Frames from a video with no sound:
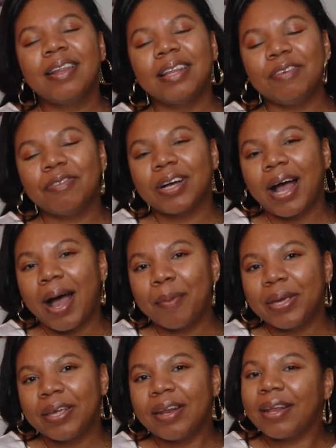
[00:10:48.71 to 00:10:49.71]
leave a
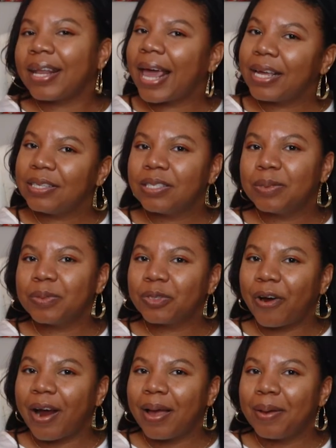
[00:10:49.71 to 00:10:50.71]
comment, like and
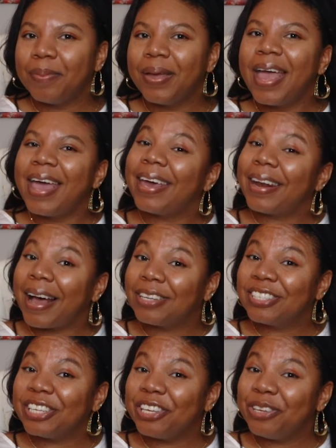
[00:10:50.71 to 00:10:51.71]
subscribe, and I'll
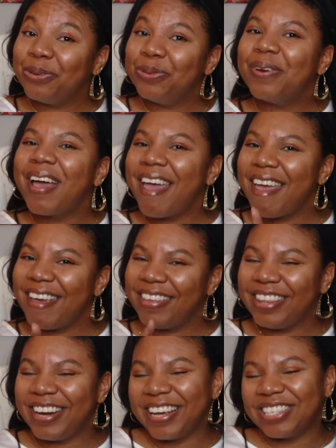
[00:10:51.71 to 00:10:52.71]
see you
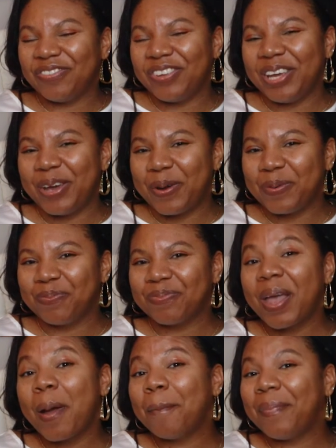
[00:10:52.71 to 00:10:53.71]
in the next video.
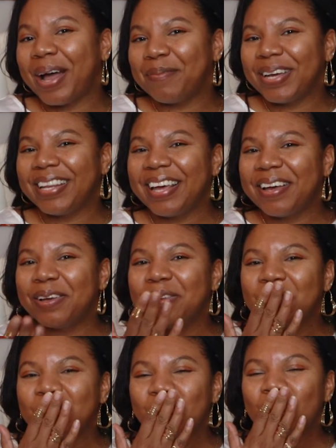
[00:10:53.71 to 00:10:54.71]
Bye my
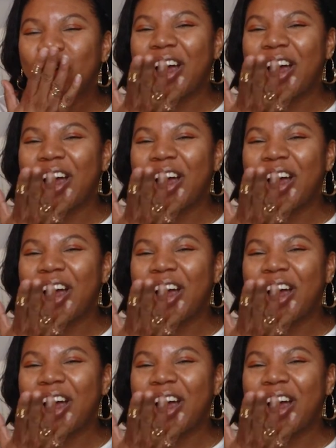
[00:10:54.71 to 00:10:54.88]
loves.